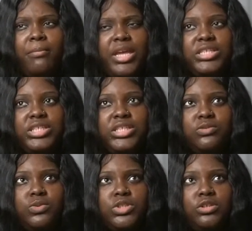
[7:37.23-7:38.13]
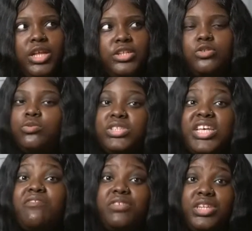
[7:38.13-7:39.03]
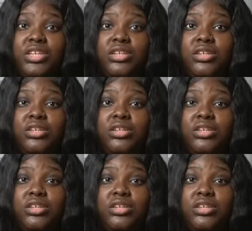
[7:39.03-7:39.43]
Macy's it was still like 270